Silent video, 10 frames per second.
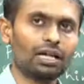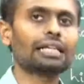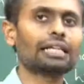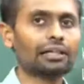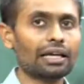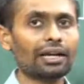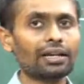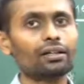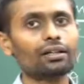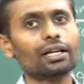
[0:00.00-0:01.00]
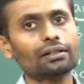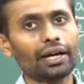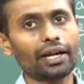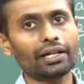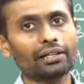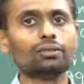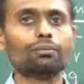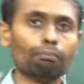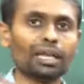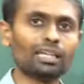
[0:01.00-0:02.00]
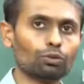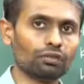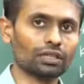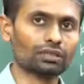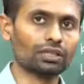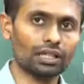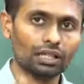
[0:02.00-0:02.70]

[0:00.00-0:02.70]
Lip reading: and a director can direct many movies. Can